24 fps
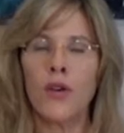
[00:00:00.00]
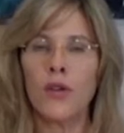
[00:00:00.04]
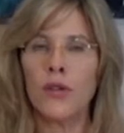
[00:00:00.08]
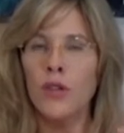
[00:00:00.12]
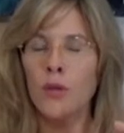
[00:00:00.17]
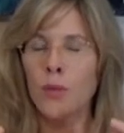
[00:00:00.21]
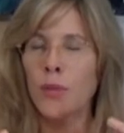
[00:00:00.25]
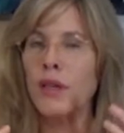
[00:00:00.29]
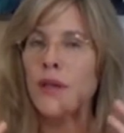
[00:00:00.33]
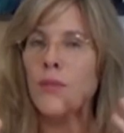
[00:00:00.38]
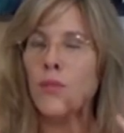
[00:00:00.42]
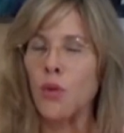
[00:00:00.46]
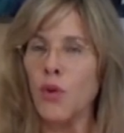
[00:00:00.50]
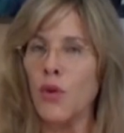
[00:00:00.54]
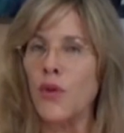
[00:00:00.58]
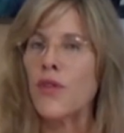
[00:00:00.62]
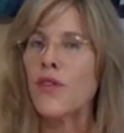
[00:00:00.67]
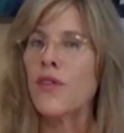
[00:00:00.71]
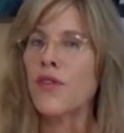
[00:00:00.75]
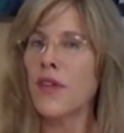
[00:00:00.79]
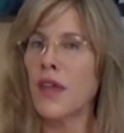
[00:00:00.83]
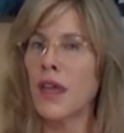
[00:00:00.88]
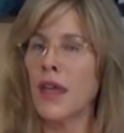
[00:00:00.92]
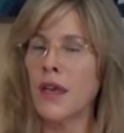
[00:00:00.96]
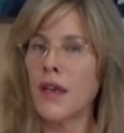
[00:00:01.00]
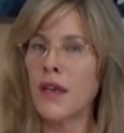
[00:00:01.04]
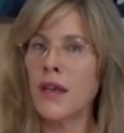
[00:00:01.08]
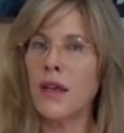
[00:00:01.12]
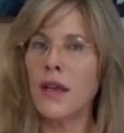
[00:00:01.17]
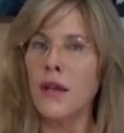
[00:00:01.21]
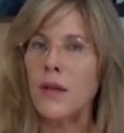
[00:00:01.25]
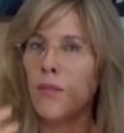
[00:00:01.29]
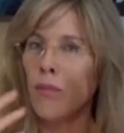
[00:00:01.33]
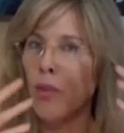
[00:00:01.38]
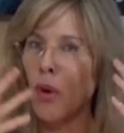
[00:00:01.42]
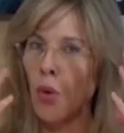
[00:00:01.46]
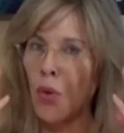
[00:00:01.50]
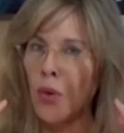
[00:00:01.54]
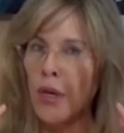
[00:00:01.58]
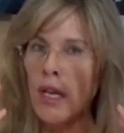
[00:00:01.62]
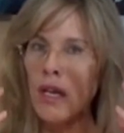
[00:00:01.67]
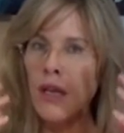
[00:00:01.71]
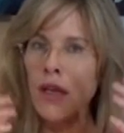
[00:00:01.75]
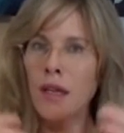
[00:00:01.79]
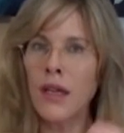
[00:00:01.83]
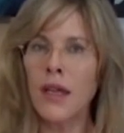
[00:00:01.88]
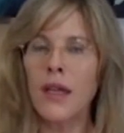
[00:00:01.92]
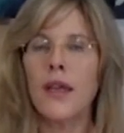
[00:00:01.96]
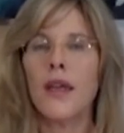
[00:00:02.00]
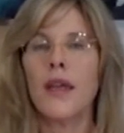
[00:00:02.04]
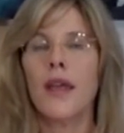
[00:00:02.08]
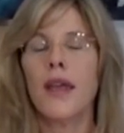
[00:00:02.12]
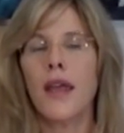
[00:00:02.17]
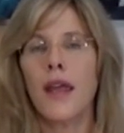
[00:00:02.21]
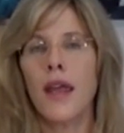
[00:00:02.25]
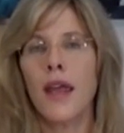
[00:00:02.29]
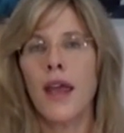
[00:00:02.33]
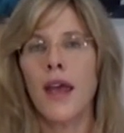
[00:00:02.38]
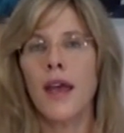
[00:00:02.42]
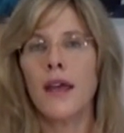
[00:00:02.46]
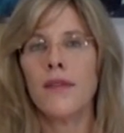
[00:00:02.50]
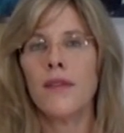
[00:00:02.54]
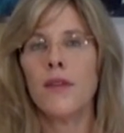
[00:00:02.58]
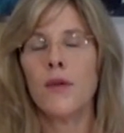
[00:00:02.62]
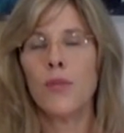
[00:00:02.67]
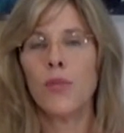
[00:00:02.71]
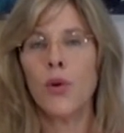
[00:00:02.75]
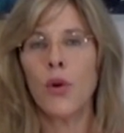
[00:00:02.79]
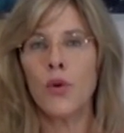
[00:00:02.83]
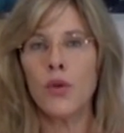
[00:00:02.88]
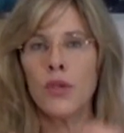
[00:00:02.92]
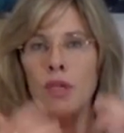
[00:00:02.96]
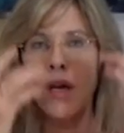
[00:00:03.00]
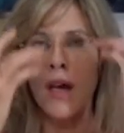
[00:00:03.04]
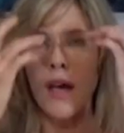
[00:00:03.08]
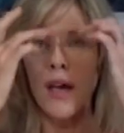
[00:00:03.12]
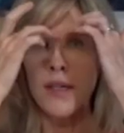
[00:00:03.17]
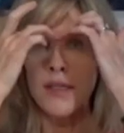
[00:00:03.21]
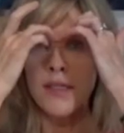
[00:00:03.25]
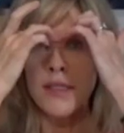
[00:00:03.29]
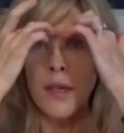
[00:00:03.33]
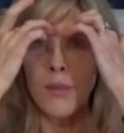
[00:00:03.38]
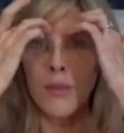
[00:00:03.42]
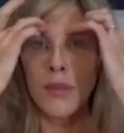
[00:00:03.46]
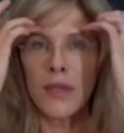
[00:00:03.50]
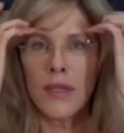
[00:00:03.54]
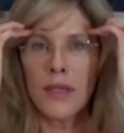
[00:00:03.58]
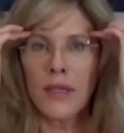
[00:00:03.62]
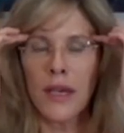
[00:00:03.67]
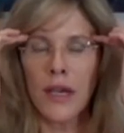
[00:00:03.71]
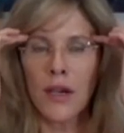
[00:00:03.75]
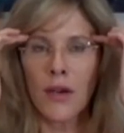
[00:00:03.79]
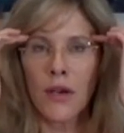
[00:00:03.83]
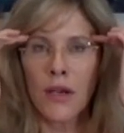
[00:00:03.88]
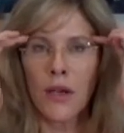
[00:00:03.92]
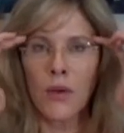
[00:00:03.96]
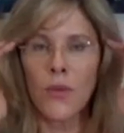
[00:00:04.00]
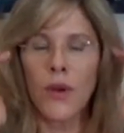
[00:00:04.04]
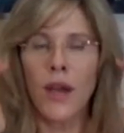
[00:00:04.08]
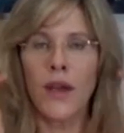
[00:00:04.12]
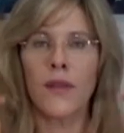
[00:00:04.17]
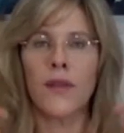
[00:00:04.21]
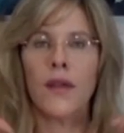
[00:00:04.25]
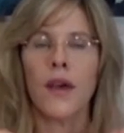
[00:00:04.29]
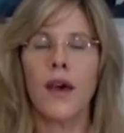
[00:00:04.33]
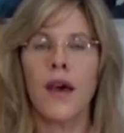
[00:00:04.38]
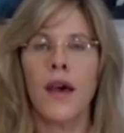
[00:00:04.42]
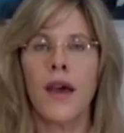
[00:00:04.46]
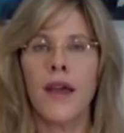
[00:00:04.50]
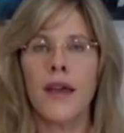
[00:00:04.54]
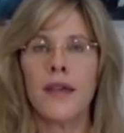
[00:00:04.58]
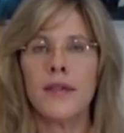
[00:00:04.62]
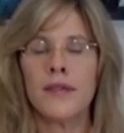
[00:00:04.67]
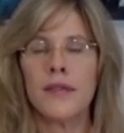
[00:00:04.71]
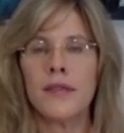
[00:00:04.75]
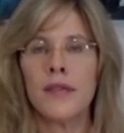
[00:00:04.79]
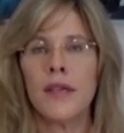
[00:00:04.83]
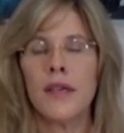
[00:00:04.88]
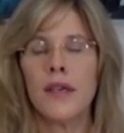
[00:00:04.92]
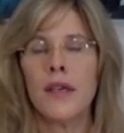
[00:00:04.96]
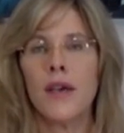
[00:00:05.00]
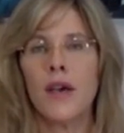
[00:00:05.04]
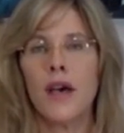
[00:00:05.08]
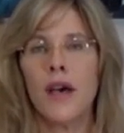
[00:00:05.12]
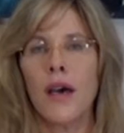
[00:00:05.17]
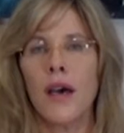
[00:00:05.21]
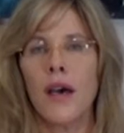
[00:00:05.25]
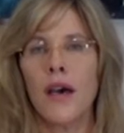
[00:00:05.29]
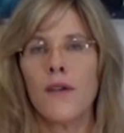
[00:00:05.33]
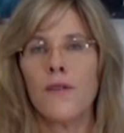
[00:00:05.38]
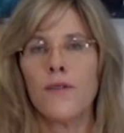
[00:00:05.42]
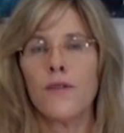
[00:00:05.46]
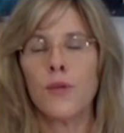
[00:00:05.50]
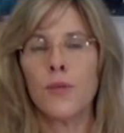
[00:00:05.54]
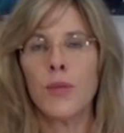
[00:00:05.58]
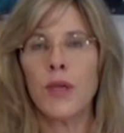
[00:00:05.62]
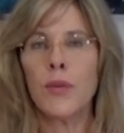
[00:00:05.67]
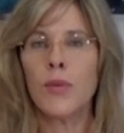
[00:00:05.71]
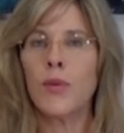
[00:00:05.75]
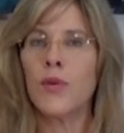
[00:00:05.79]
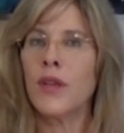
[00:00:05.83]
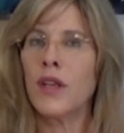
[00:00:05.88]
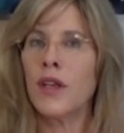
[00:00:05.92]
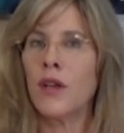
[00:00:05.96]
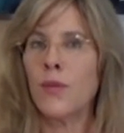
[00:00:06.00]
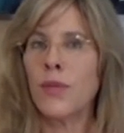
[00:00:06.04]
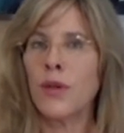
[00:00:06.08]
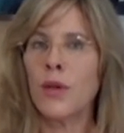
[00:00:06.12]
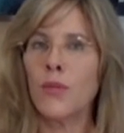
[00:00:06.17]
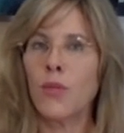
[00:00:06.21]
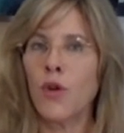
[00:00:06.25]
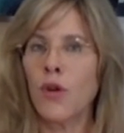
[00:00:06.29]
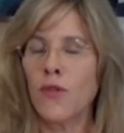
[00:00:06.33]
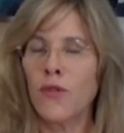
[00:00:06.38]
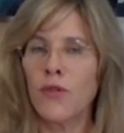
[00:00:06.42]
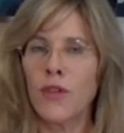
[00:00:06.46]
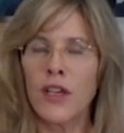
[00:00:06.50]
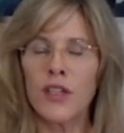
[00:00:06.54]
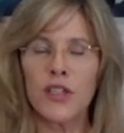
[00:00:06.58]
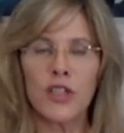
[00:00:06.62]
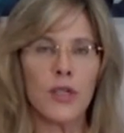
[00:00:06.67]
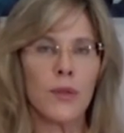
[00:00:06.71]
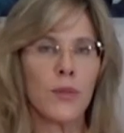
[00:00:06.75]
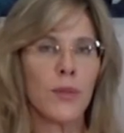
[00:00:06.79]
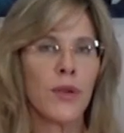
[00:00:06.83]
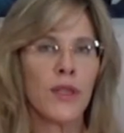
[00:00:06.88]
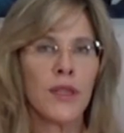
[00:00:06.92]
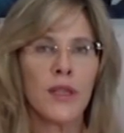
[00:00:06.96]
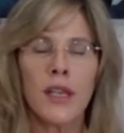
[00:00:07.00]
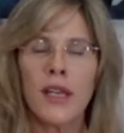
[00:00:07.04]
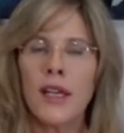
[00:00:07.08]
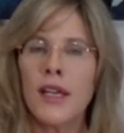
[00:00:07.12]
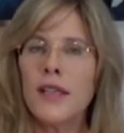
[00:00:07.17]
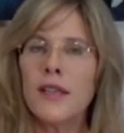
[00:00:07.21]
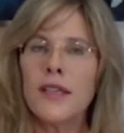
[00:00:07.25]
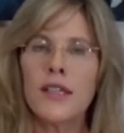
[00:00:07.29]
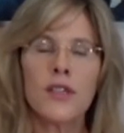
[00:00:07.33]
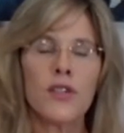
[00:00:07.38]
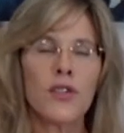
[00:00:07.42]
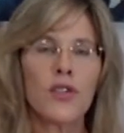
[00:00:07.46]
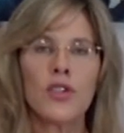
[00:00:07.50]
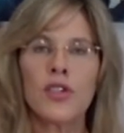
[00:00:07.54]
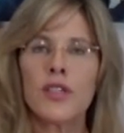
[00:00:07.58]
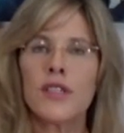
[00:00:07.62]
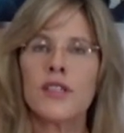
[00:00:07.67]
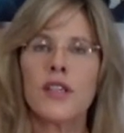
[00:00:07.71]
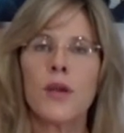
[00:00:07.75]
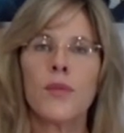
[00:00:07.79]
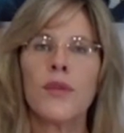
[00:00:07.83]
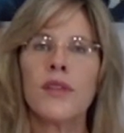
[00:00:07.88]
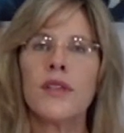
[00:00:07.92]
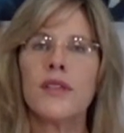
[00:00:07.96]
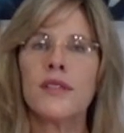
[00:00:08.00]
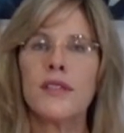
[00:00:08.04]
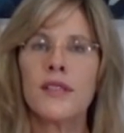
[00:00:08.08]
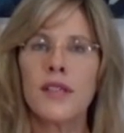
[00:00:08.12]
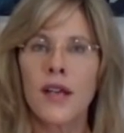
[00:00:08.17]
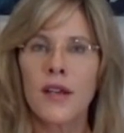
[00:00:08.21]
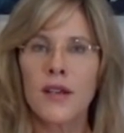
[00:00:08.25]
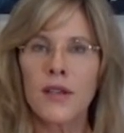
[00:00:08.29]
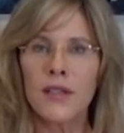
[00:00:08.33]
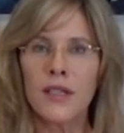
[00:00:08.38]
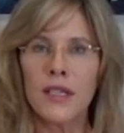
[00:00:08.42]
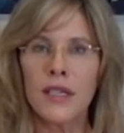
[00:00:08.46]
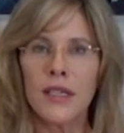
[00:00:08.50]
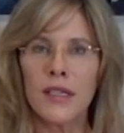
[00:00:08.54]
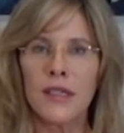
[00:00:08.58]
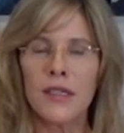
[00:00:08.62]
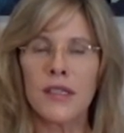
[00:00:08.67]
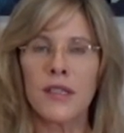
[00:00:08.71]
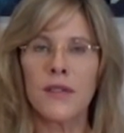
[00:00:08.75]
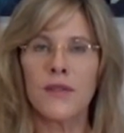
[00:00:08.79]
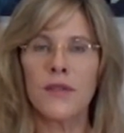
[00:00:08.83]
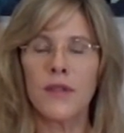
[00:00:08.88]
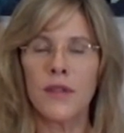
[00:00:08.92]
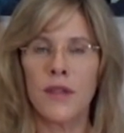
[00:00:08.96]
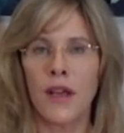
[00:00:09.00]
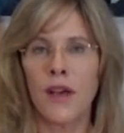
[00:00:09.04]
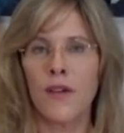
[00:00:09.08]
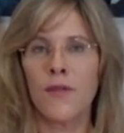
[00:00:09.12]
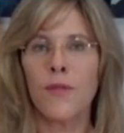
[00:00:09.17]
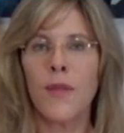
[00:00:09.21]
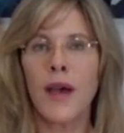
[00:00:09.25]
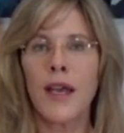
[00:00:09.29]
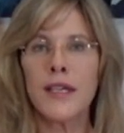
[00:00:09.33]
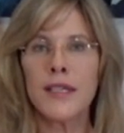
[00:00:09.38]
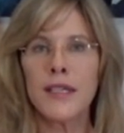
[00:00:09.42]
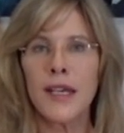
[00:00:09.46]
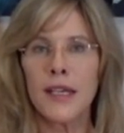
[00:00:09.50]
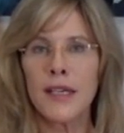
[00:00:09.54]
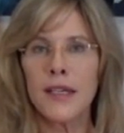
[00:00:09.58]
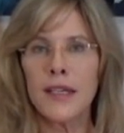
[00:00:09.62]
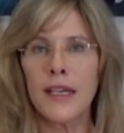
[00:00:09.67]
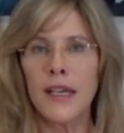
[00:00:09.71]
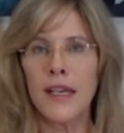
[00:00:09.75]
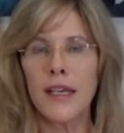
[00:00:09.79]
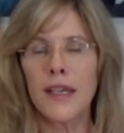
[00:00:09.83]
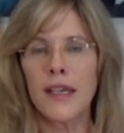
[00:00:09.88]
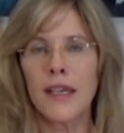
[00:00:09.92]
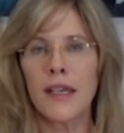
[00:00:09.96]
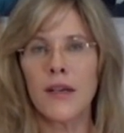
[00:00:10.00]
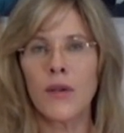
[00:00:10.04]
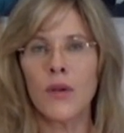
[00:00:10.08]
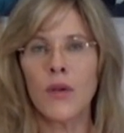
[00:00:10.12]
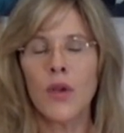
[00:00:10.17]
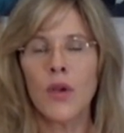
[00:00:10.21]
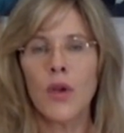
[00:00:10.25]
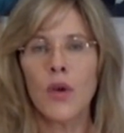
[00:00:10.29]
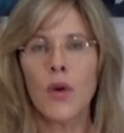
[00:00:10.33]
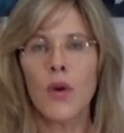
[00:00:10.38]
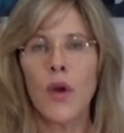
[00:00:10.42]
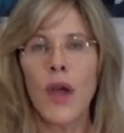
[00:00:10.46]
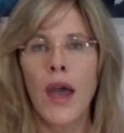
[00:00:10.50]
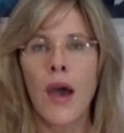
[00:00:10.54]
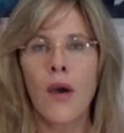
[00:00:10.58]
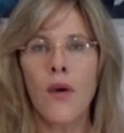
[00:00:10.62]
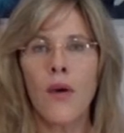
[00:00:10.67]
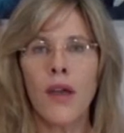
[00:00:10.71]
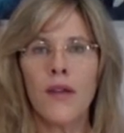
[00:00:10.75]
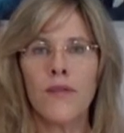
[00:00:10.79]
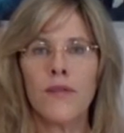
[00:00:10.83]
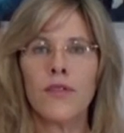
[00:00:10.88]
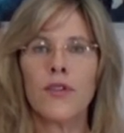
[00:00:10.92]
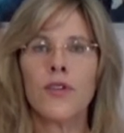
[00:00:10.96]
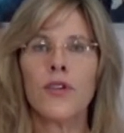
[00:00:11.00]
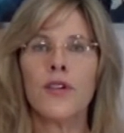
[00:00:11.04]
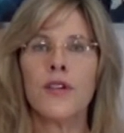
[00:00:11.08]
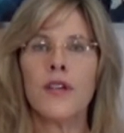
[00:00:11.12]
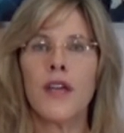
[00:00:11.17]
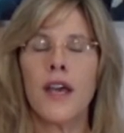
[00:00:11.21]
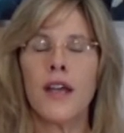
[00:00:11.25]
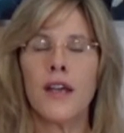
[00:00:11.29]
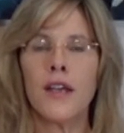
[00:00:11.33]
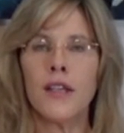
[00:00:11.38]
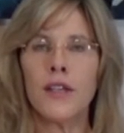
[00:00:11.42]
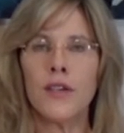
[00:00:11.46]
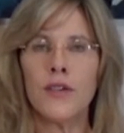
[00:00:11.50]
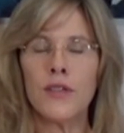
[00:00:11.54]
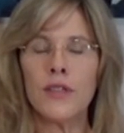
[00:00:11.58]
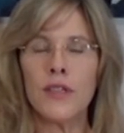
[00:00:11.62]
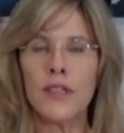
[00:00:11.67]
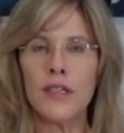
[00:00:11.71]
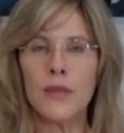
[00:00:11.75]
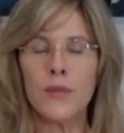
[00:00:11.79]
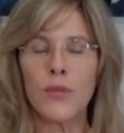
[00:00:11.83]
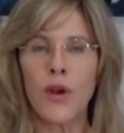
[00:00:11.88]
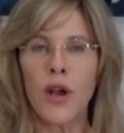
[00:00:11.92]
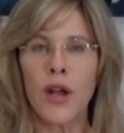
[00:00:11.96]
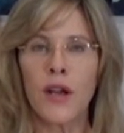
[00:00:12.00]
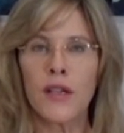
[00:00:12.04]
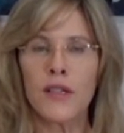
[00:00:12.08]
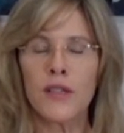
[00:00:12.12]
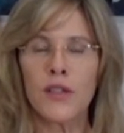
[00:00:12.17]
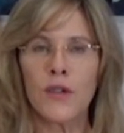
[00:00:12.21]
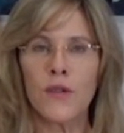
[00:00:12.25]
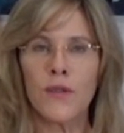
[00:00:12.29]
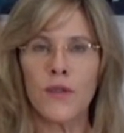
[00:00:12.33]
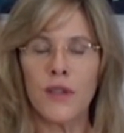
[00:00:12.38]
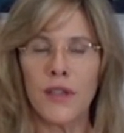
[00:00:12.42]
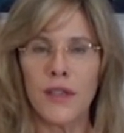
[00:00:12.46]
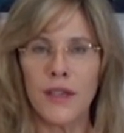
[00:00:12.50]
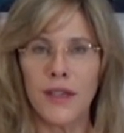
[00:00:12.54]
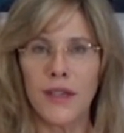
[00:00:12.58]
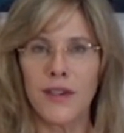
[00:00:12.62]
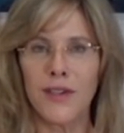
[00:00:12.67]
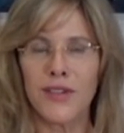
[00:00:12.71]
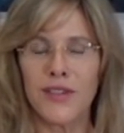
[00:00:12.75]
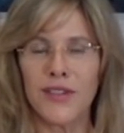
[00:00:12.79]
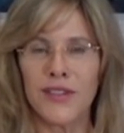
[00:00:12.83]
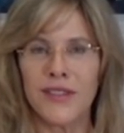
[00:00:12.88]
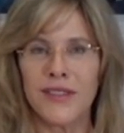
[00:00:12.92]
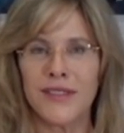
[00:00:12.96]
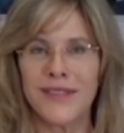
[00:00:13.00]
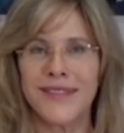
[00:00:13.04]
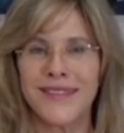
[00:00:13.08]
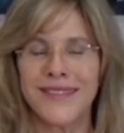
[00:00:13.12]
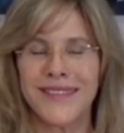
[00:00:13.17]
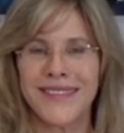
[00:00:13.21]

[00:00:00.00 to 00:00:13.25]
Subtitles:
are a little bit more thin and bony, and the Botox up in the area around the eyes for people that are a bit more fleshy. But these are just some of the subtleties of my technique and how I've learned how to use these products over the years.